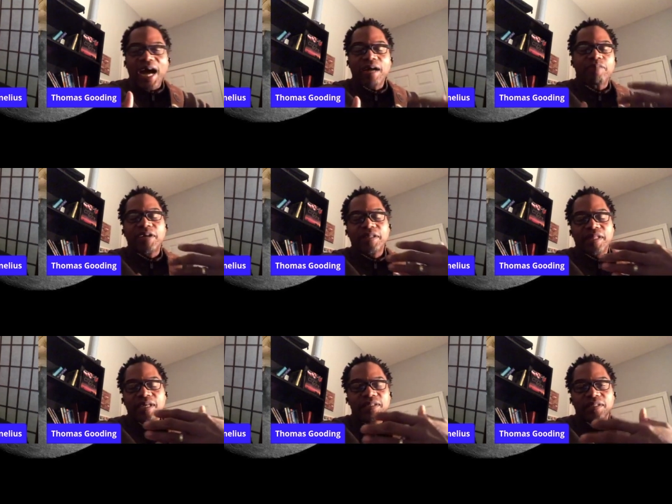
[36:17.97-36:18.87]
I
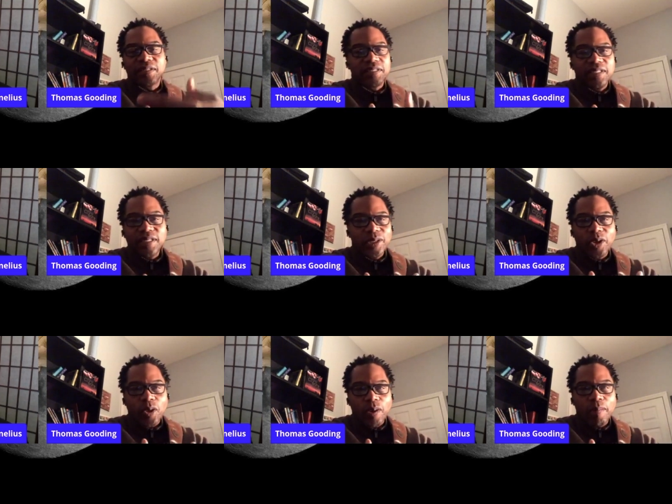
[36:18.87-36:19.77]
bring things that she
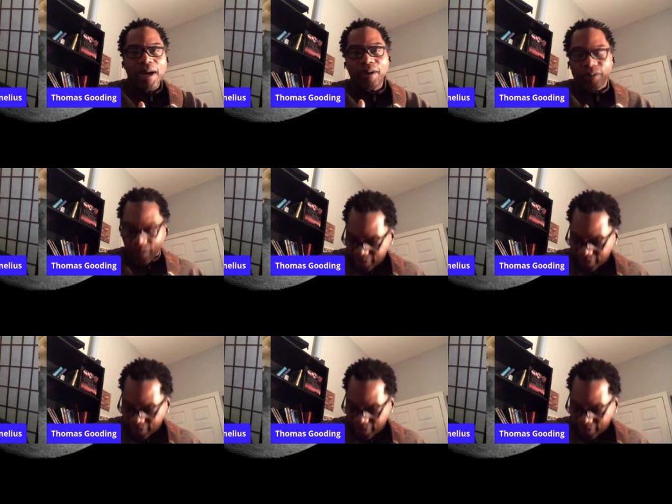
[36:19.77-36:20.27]
didn't know about